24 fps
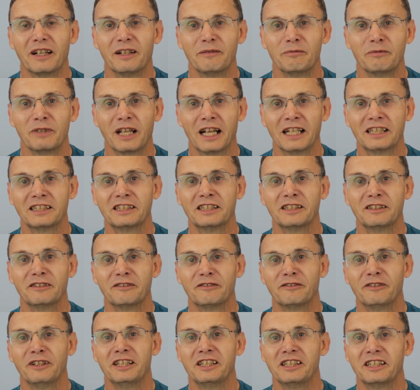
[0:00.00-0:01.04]
I'm catching
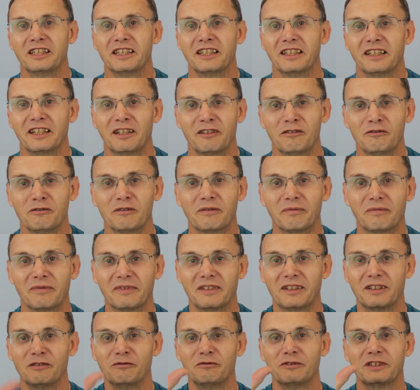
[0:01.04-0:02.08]
fish, and they're
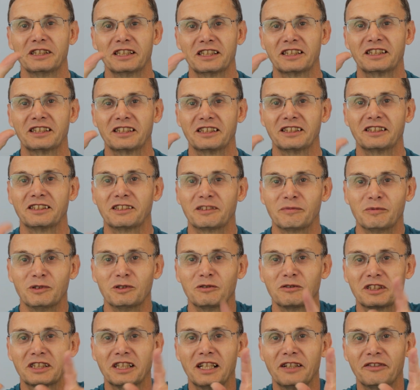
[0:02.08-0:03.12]
all just
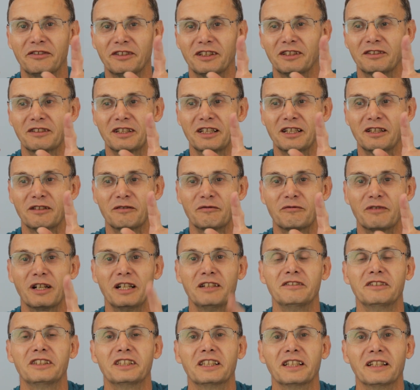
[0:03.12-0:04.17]
small stuff, the odd little
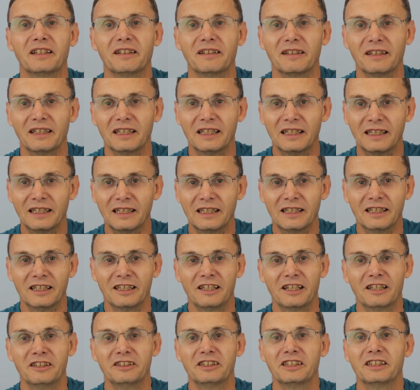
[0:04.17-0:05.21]
roach and
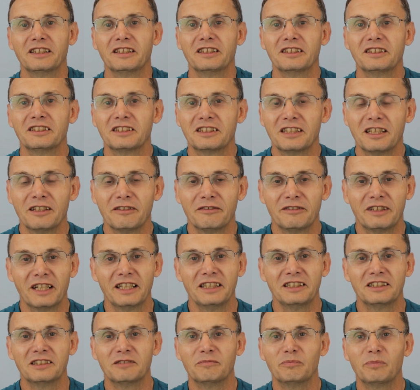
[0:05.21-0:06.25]
gudgeon and stuff,
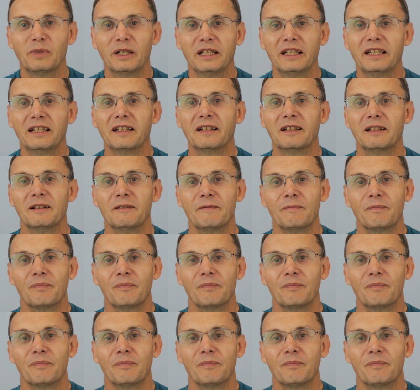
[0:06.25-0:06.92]
dace, bleak.